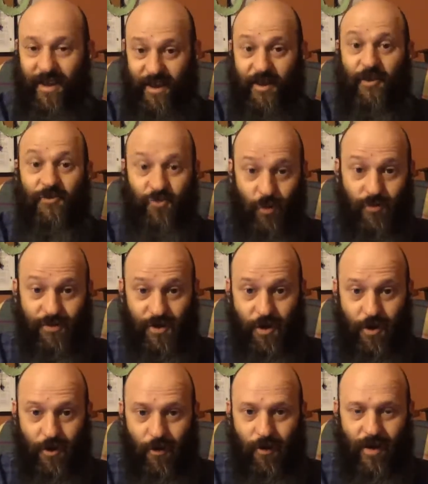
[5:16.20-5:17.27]
He controls
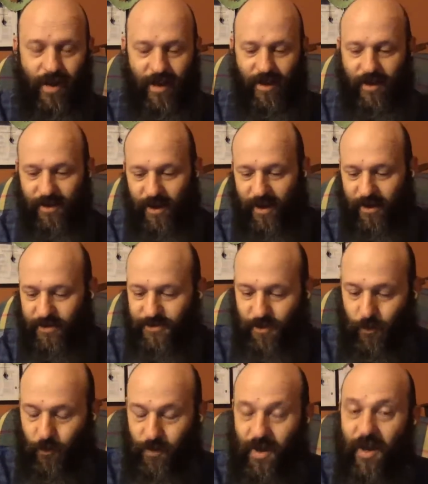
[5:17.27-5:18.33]
it all.
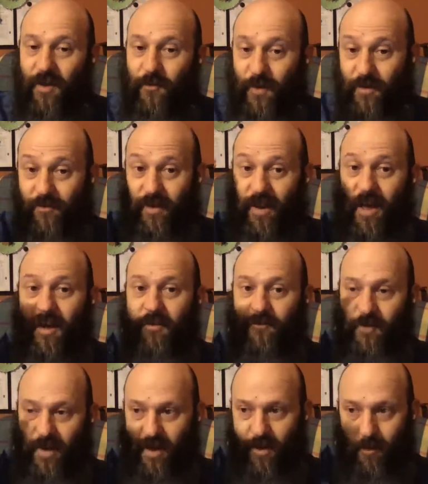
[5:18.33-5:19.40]
So we have a lot
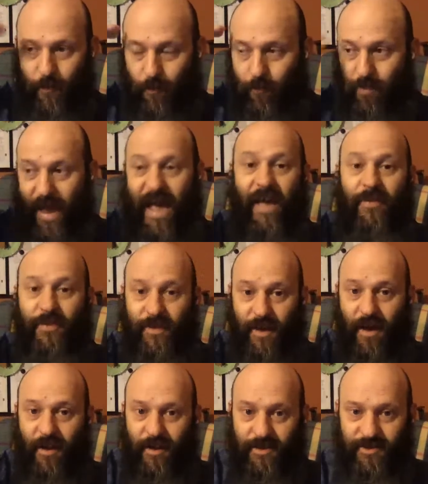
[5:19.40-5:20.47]
of bad
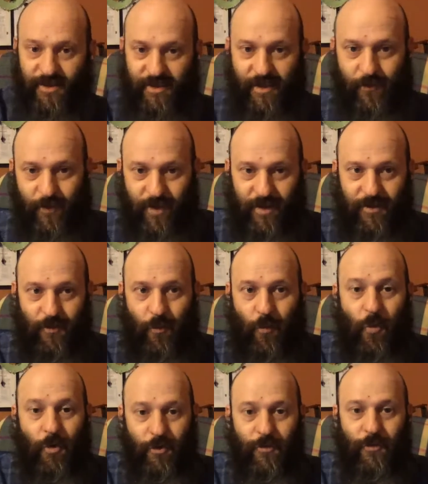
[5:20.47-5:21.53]
theology that we need to
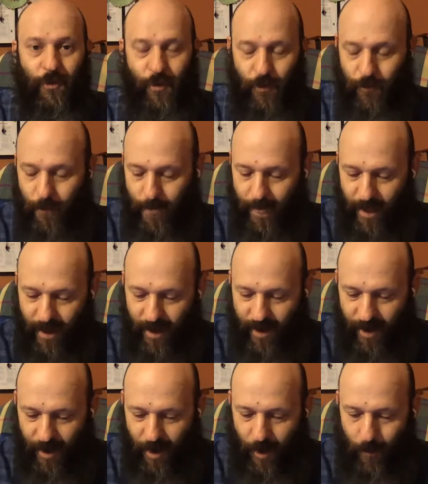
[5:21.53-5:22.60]
work through.
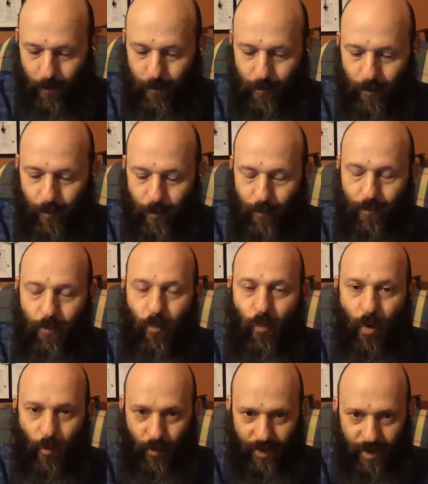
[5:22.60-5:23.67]

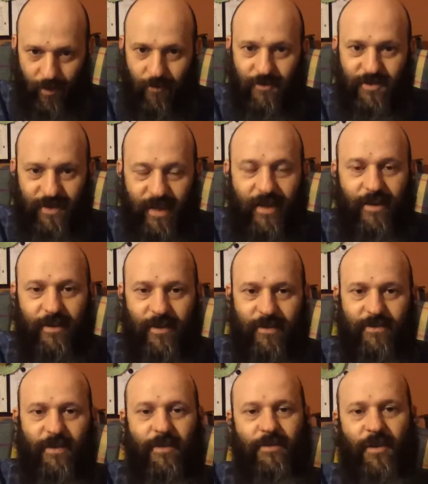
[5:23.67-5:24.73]
What we understand
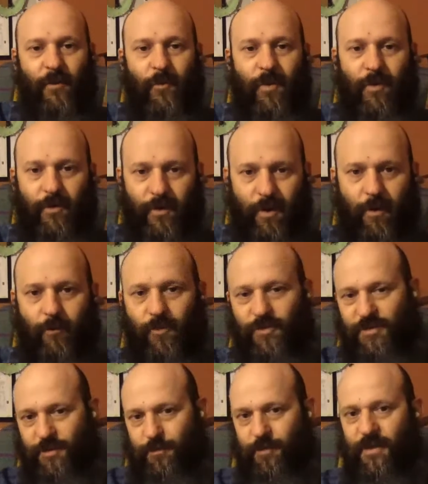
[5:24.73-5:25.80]
is that we are in humble
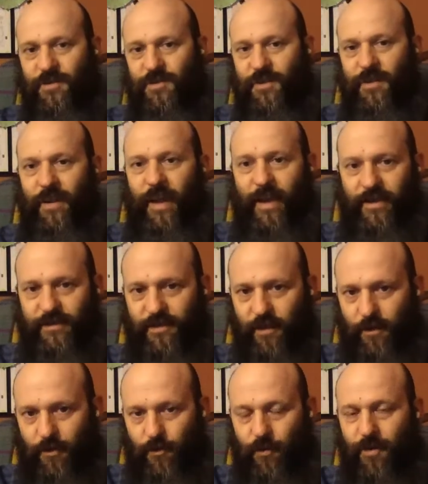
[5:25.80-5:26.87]
submission as the
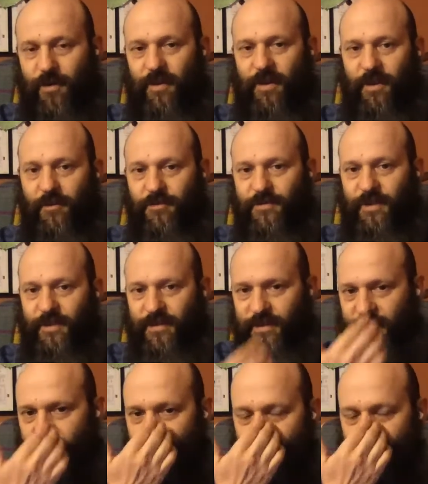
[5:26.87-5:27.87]
Lord gives us